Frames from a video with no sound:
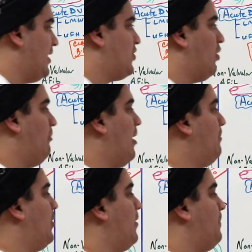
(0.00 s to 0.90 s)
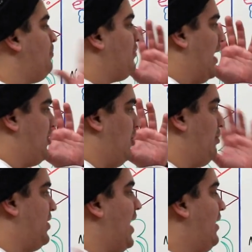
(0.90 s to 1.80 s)
things to remember is you're
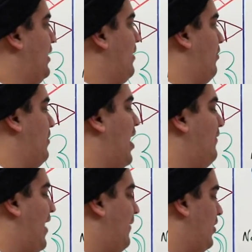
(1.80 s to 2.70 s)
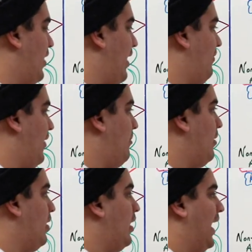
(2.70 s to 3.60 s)
protecting them from non-valvular AFib
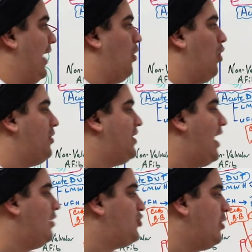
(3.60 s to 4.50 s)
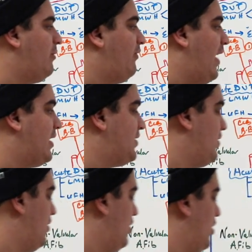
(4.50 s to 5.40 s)
and all the downstream
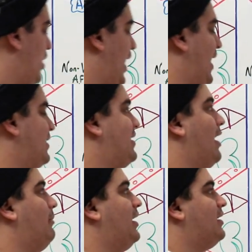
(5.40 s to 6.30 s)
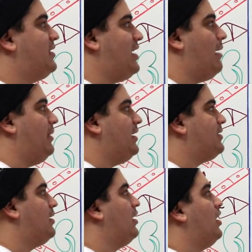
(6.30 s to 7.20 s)
effects, NSTEMI,
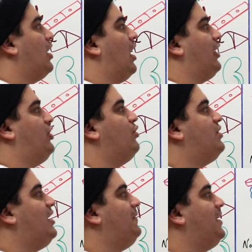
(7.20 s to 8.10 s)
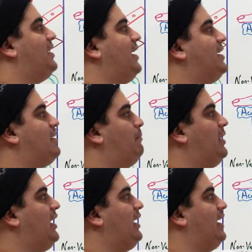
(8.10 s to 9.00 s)
STEMIs, acute DVTs and
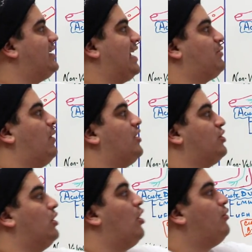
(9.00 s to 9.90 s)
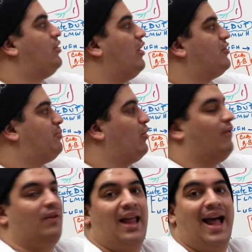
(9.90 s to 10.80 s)
PEs, as well as low dose
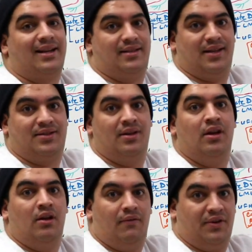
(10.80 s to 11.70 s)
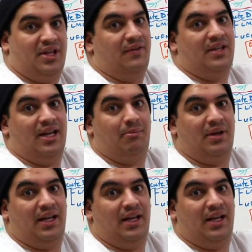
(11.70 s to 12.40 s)
prophylaxis for DVT and